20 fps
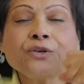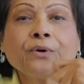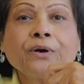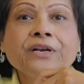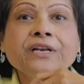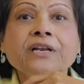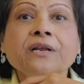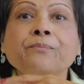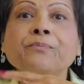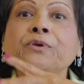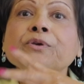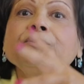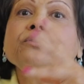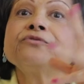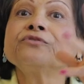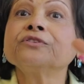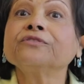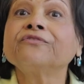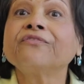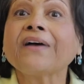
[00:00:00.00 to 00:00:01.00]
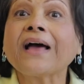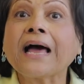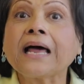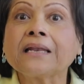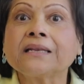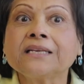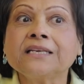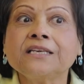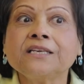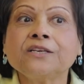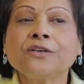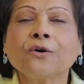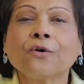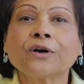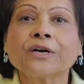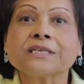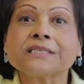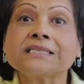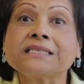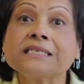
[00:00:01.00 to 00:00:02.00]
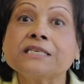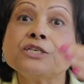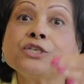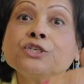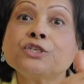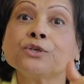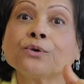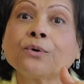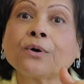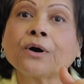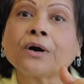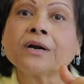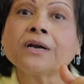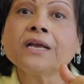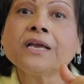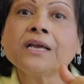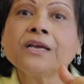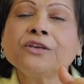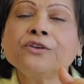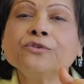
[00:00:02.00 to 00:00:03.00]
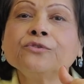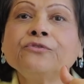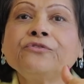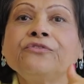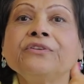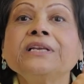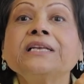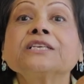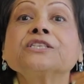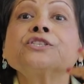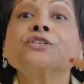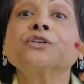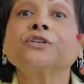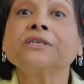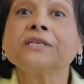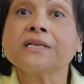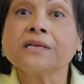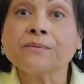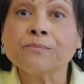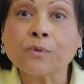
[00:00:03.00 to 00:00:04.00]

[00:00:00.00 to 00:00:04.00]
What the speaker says: You're in a beautiful valley or a seashore, you feel a certain